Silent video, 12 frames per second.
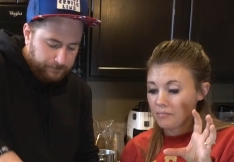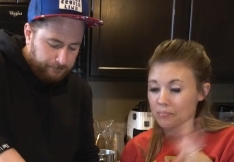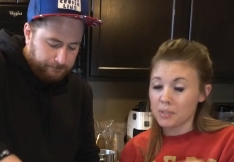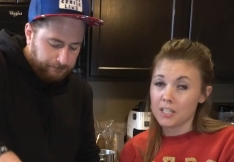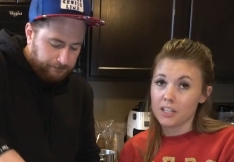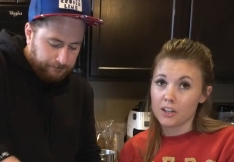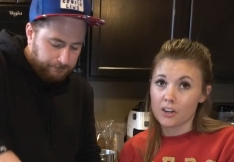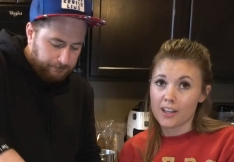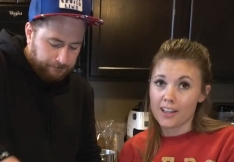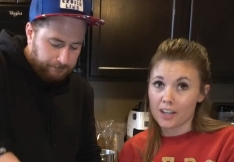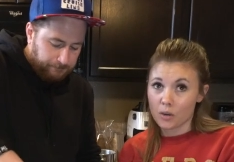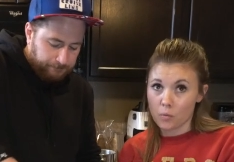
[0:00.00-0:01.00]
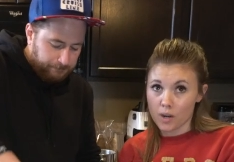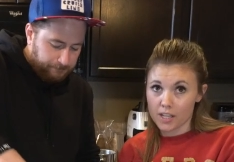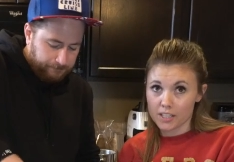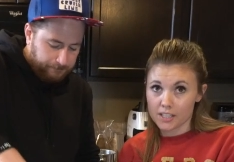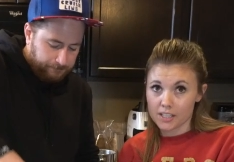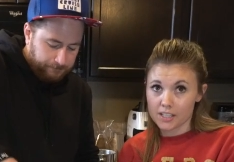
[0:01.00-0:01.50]
Speaker 1: beating our egg
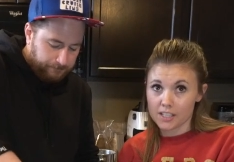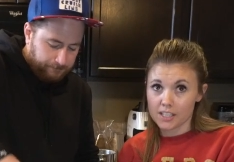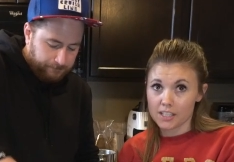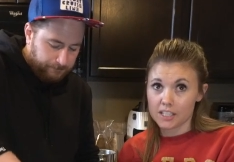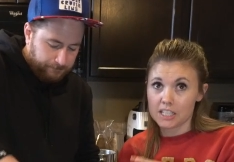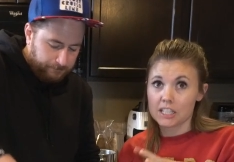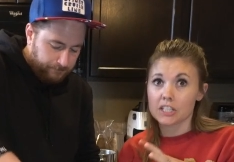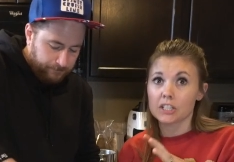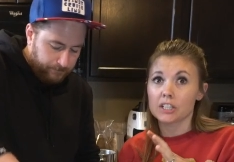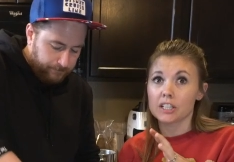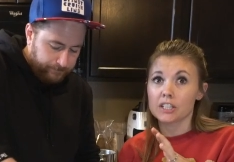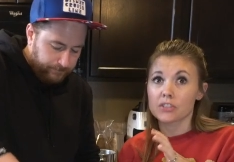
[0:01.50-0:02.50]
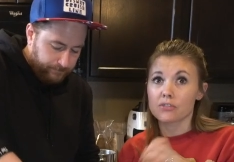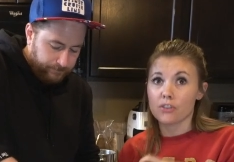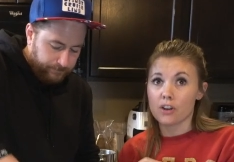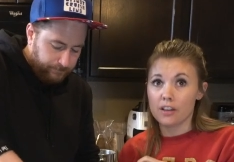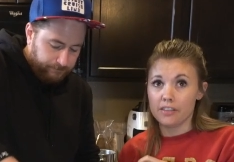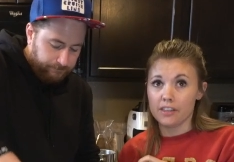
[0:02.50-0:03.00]
whites until it's
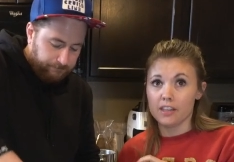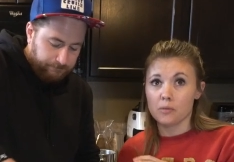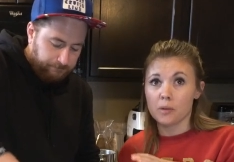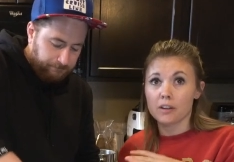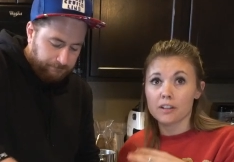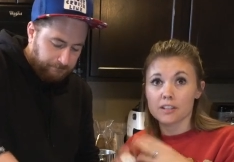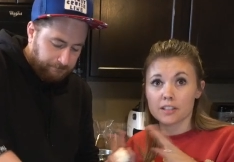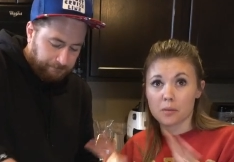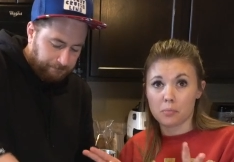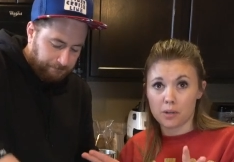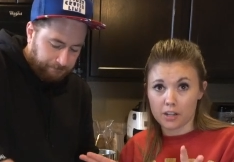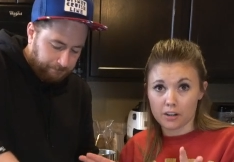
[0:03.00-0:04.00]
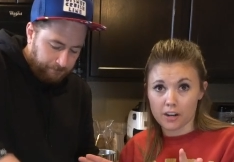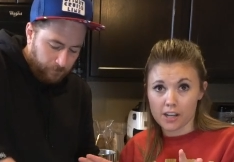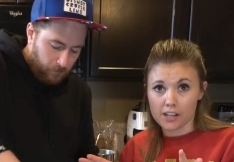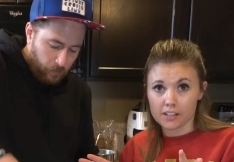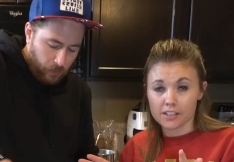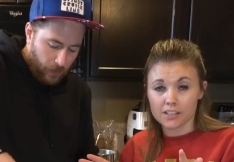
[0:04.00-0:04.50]
frothy. And we already separated our
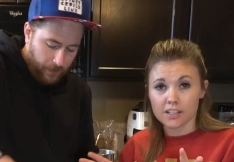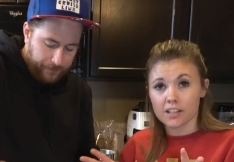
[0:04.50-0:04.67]
eggs